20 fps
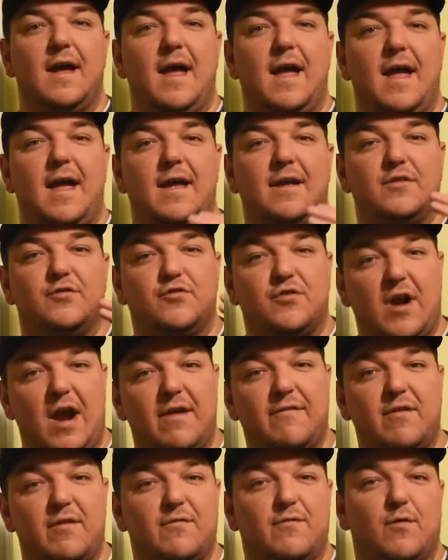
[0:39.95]
And
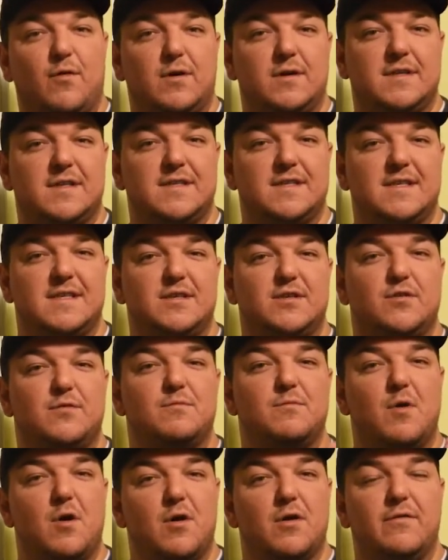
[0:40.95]
driving forces is your
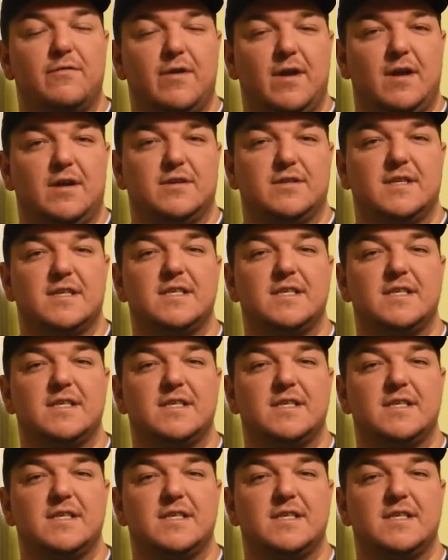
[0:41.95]
motivators.